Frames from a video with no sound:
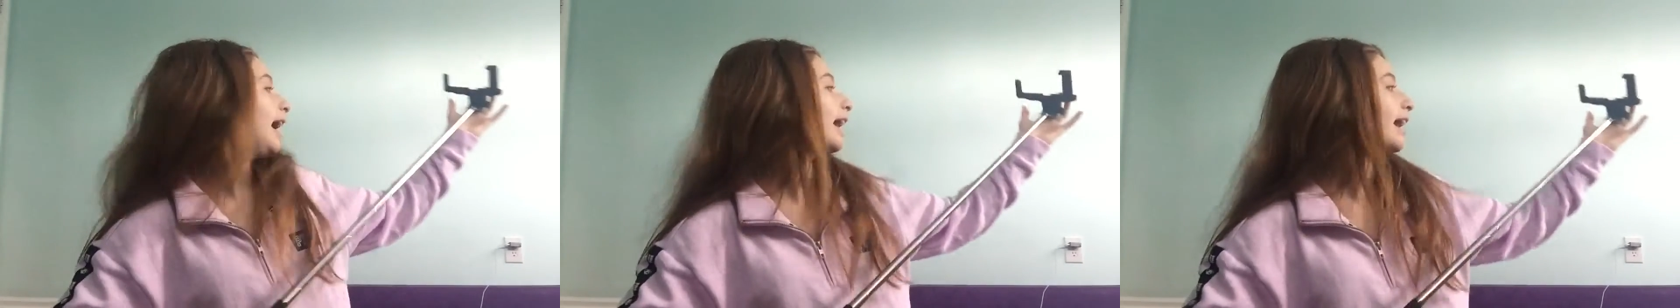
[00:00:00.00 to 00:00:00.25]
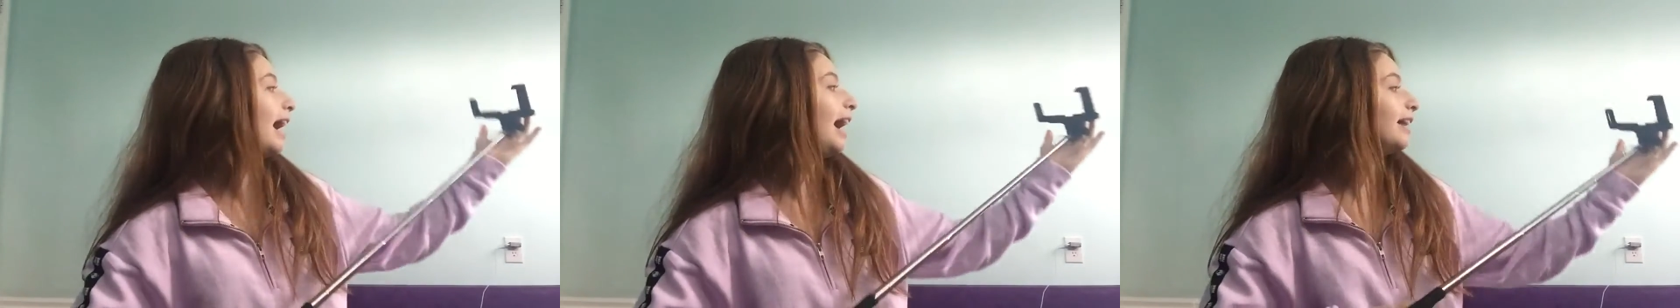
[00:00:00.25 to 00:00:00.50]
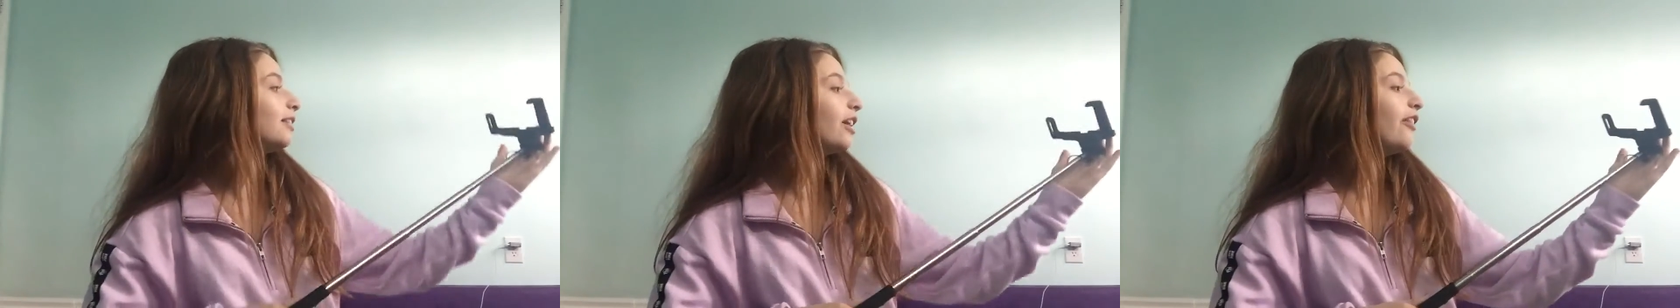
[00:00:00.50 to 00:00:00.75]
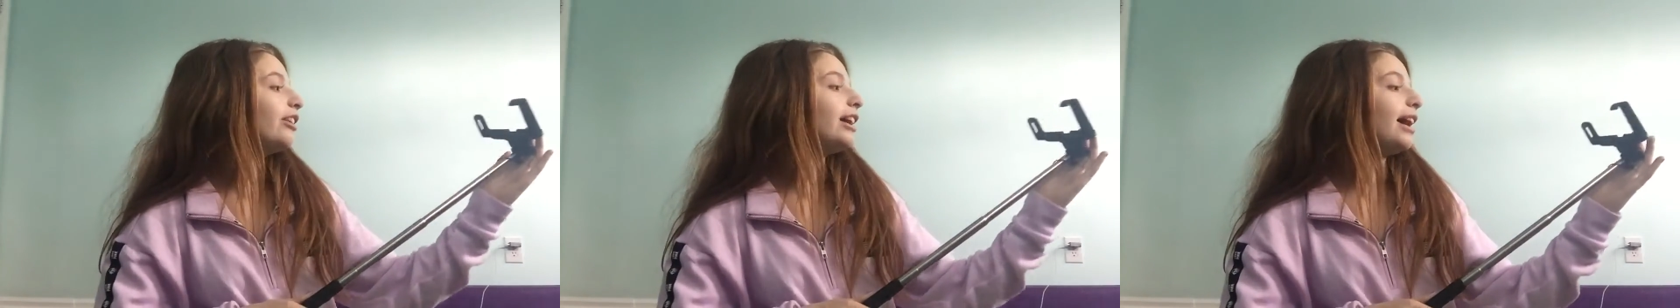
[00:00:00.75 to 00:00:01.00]
And I
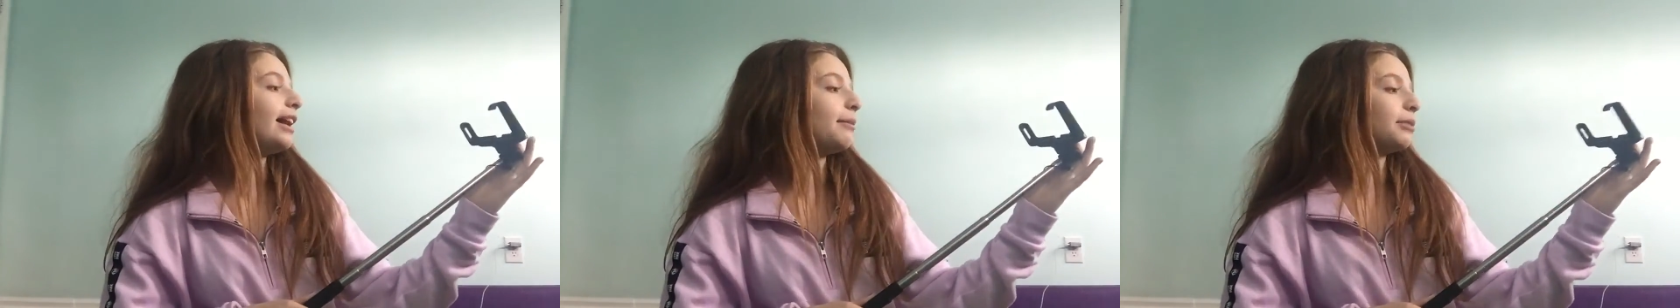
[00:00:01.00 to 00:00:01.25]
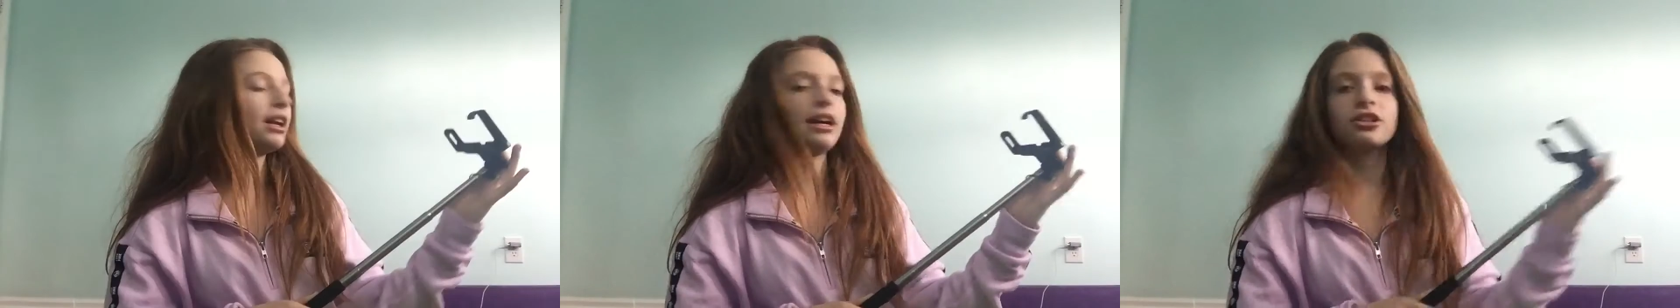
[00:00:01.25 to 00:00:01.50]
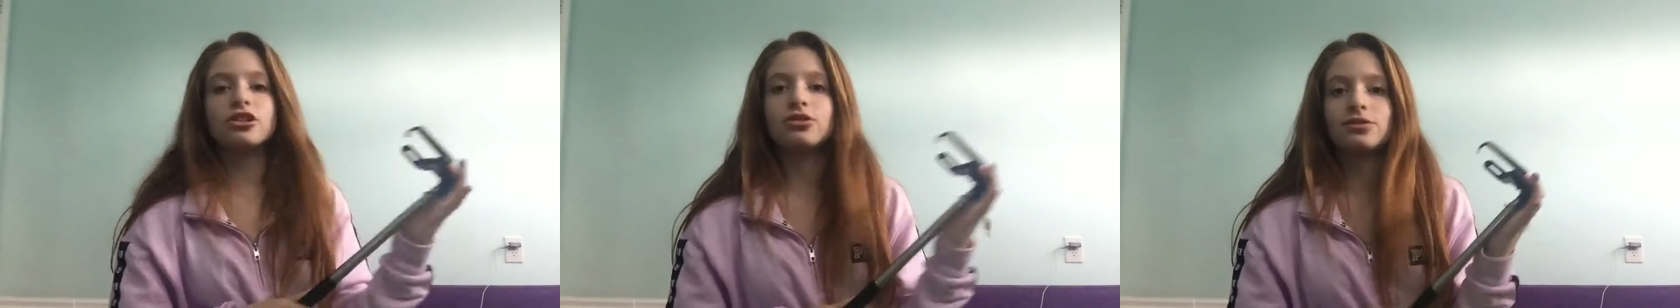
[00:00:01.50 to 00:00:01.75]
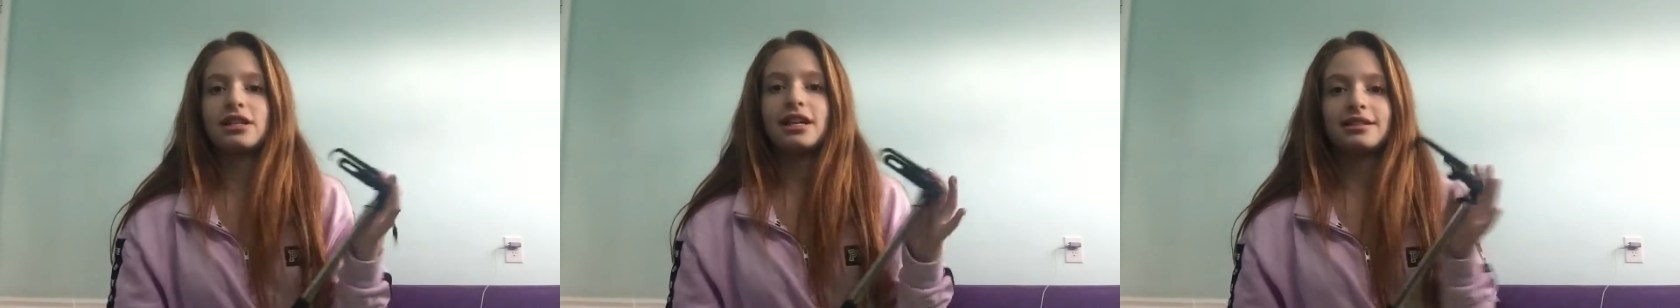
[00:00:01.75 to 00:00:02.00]
love it, and I'm gonna actually
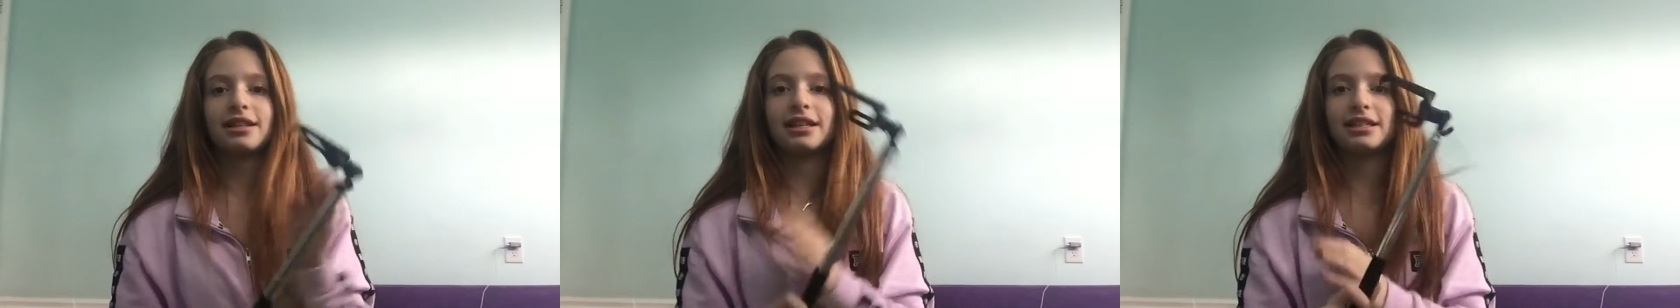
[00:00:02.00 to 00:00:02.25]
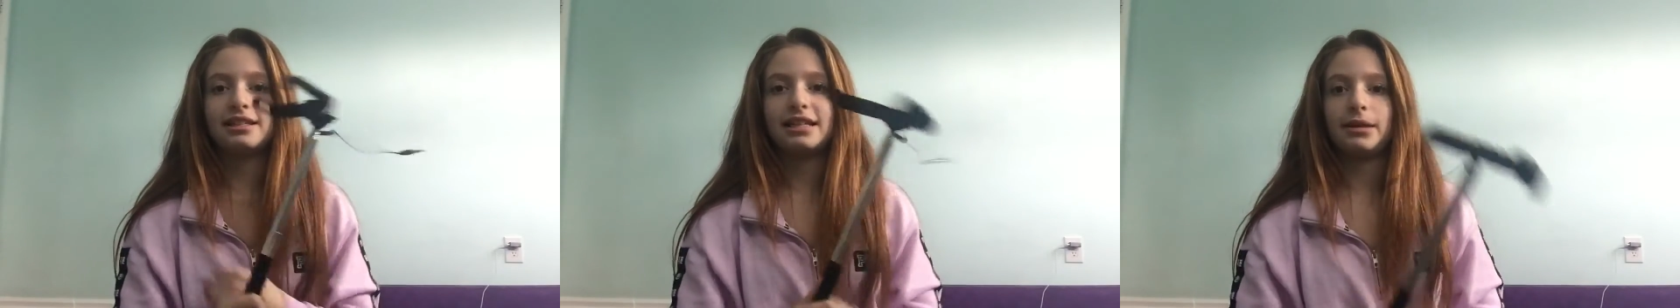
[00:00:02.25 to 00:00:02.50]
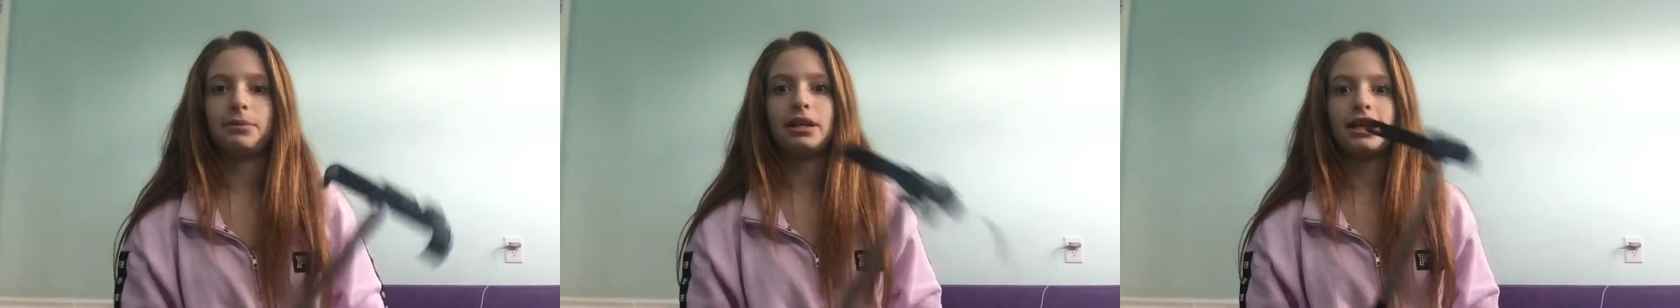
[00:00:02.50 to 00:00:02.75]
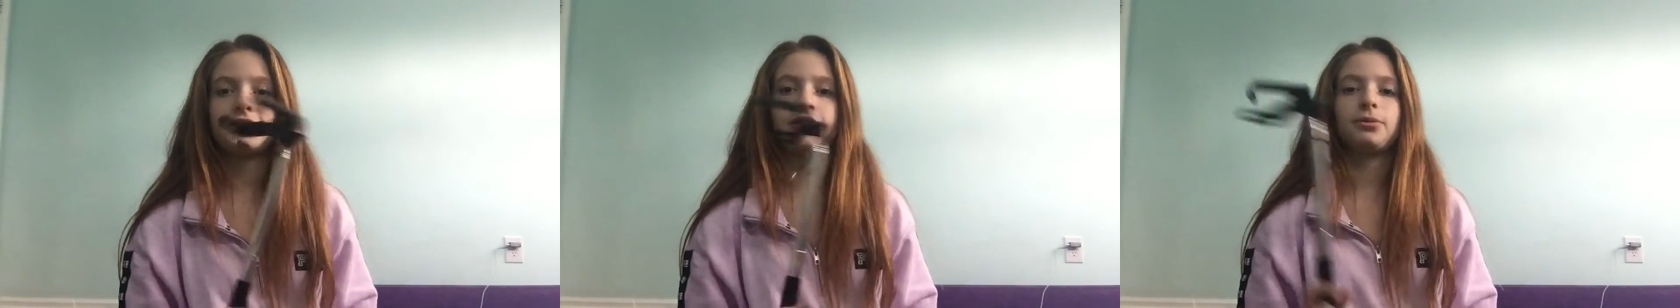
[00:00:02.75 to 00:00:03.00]
use it as like a
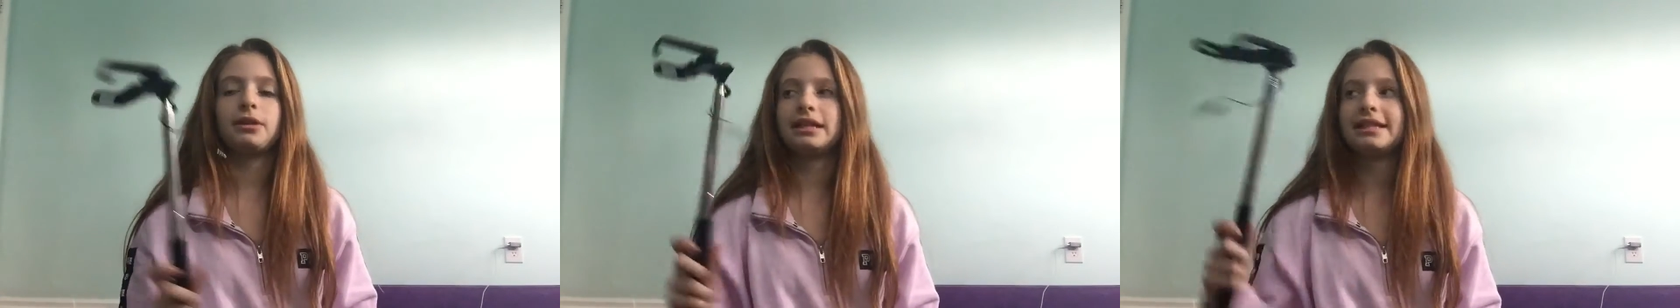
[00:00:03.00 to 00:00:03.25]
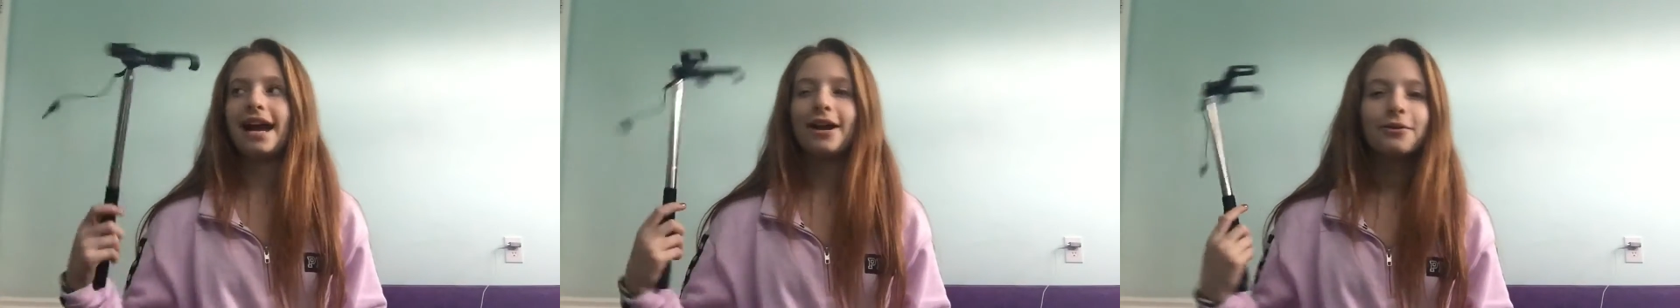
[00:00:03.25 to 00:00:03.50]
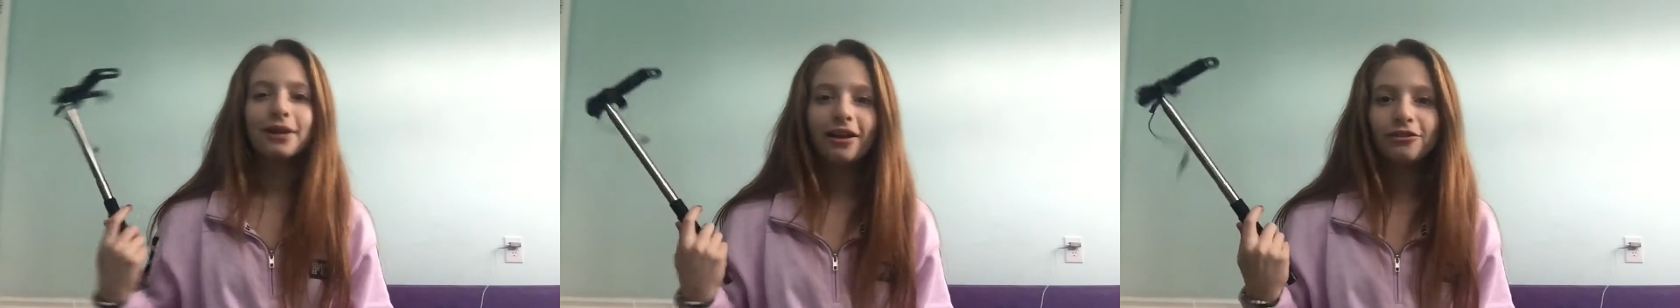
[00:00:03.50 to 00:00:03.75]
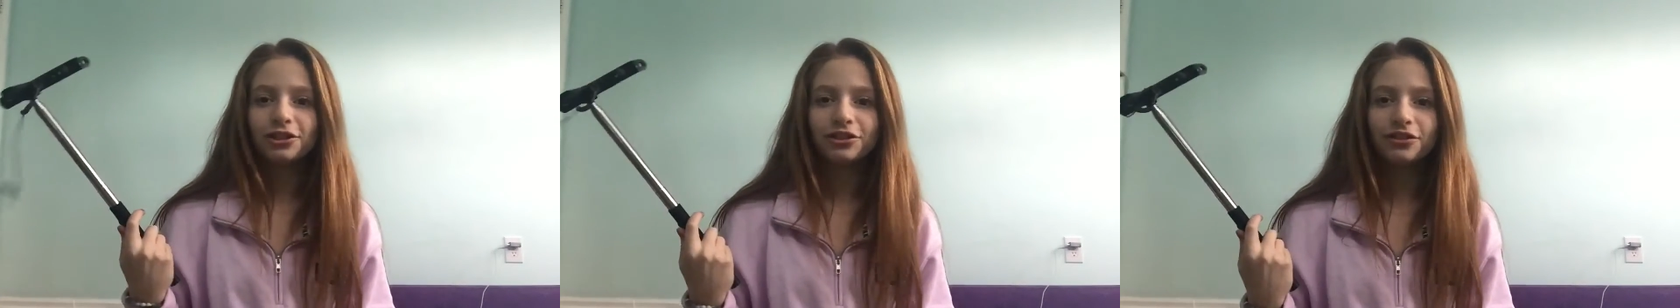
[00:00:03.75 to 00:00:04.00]
stabilizer because I don't
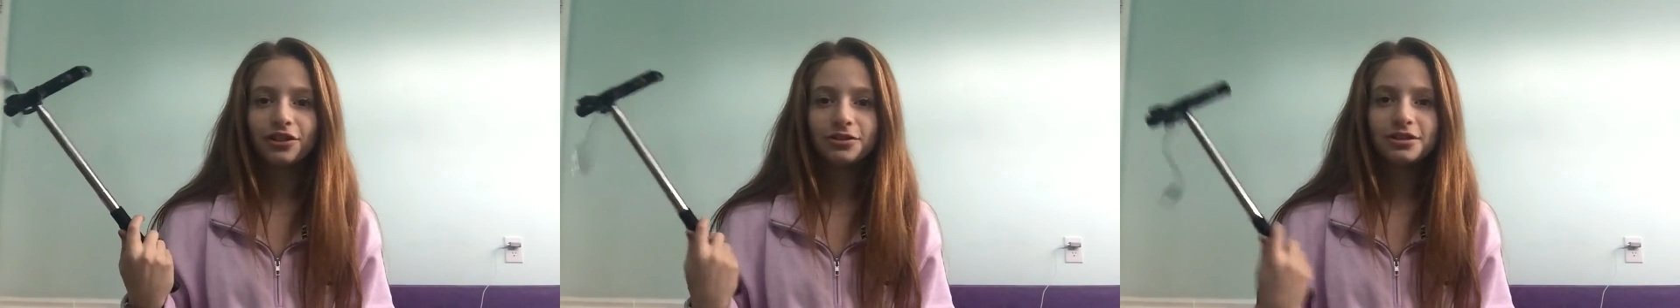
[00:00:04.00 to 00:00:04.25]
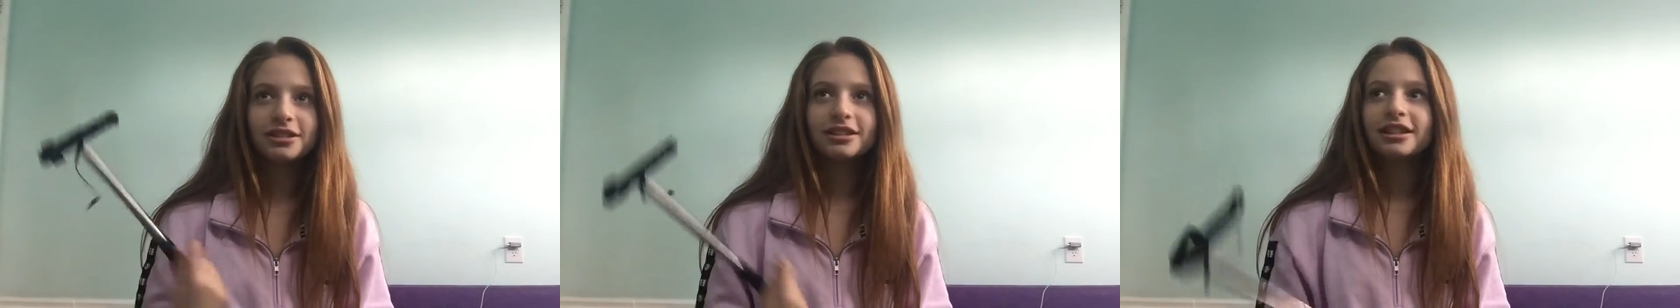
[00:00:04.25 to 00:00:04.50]
have one of those.